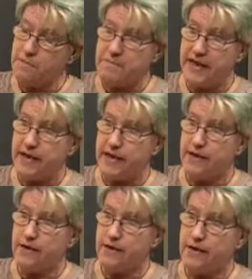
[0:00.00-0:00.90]

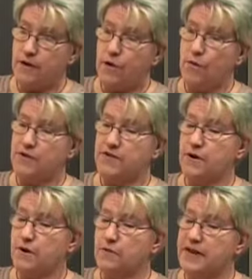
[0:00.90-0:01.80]
man was
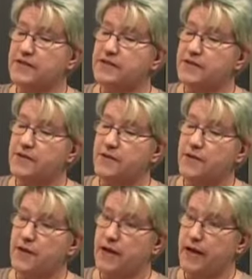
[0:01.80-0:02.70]
arrested
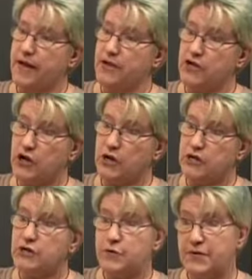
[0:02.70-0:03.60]
and
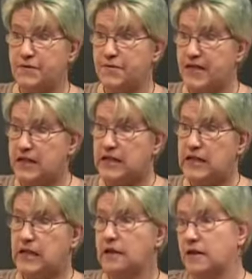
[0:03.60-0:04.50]
charged with
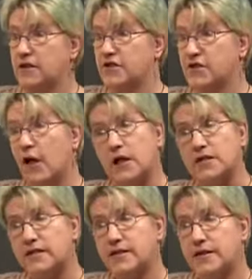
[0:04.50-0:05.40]
felony
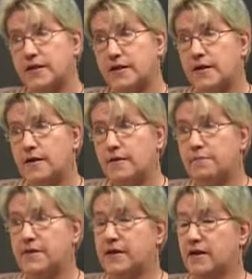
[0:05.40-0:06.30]
assault
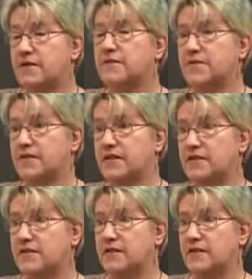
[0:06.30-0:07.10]
because of this.